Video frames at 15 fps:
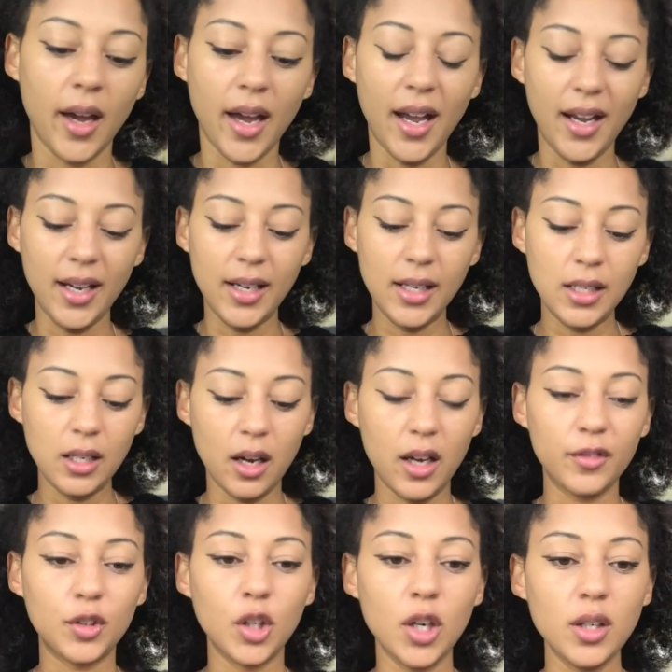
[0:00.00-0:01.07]
And
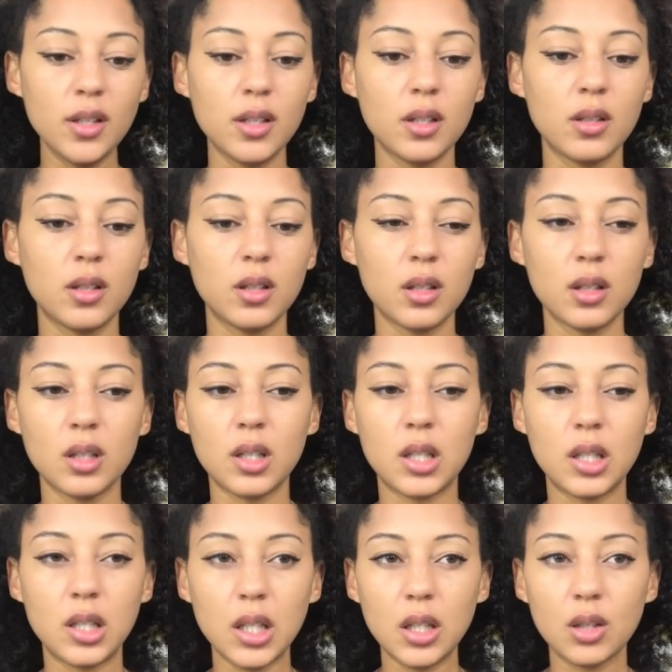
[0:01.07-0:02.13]
I've got
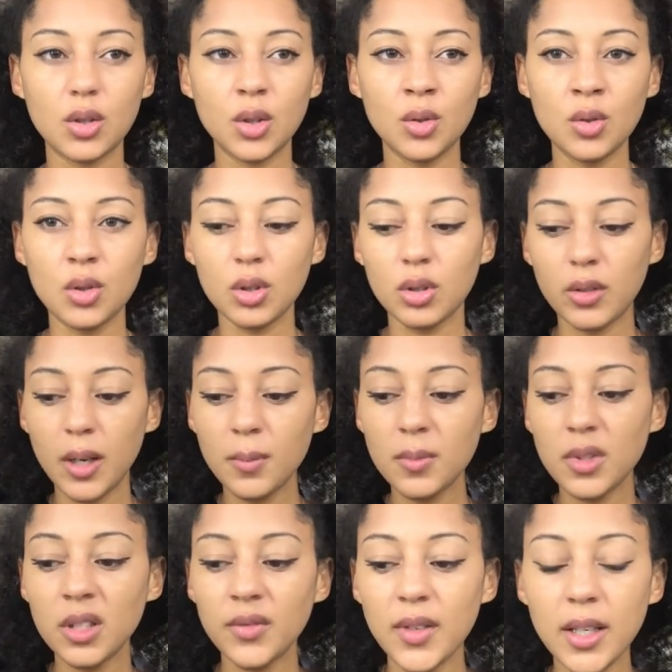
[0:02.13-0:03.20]
600
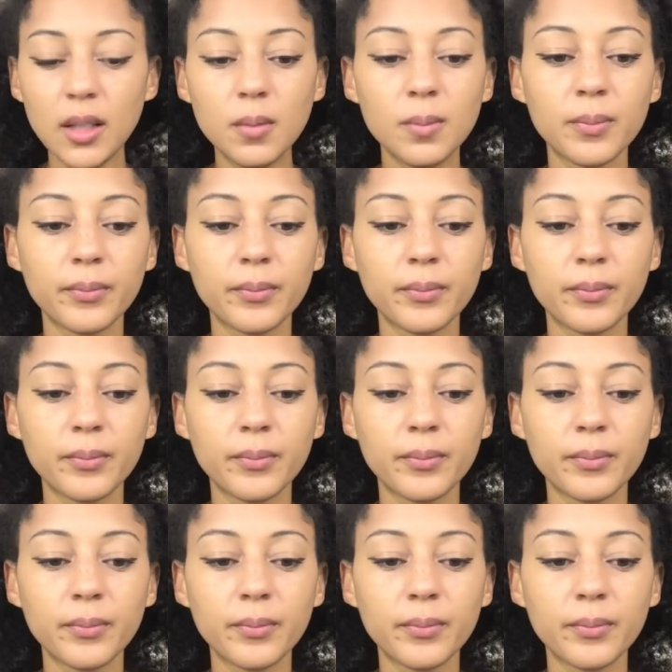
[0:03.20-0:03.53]
grams of it,